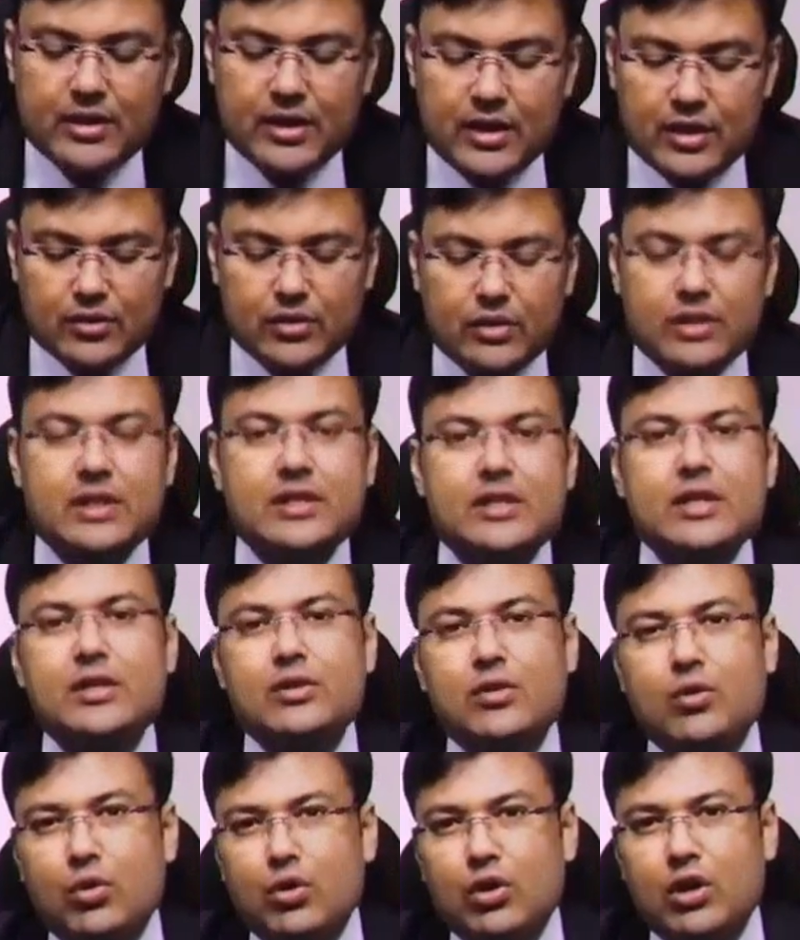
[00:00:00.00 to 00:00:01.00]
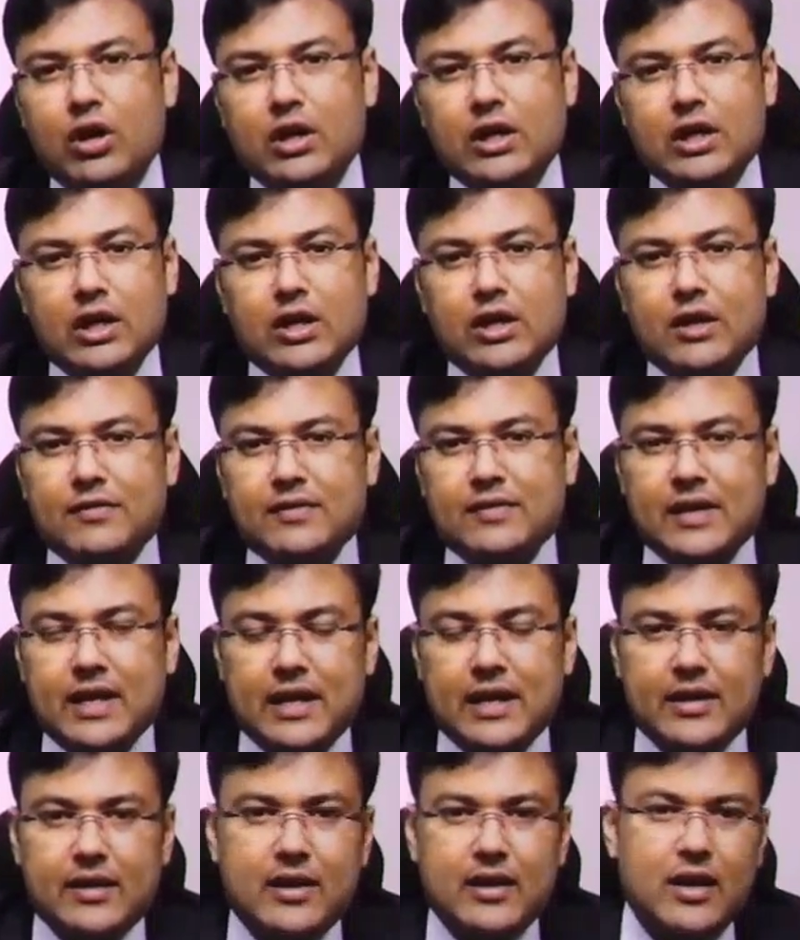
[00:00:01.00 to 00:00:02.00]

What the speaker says: So this is colon cutoff sign.